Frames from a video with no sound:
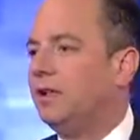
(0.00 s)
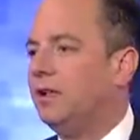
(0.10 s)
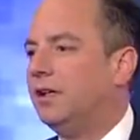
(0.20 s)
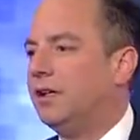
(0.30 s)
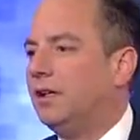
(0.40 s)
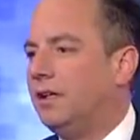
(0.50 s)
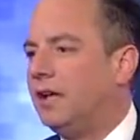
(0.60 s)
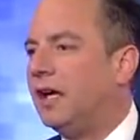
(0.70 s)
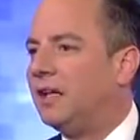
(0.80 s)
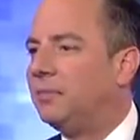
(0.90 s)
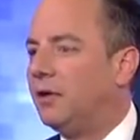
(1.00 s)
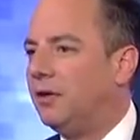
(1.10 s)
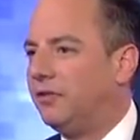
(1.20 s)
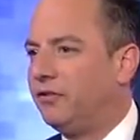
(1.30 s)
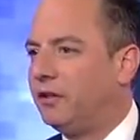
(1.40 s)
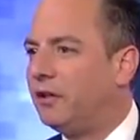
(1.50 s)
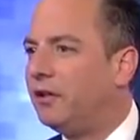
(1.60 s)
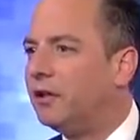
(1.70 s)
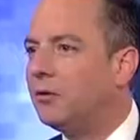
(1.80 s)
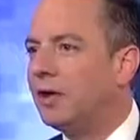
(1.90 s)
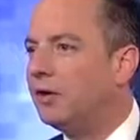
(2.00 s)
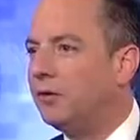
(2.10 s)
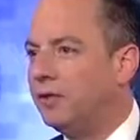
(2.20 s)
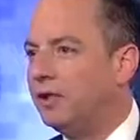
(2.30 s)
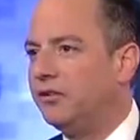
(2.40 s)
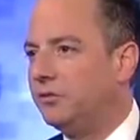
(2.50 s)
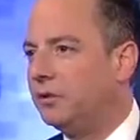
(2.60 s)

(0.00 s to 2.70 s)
uh, oddball scenario I don't think is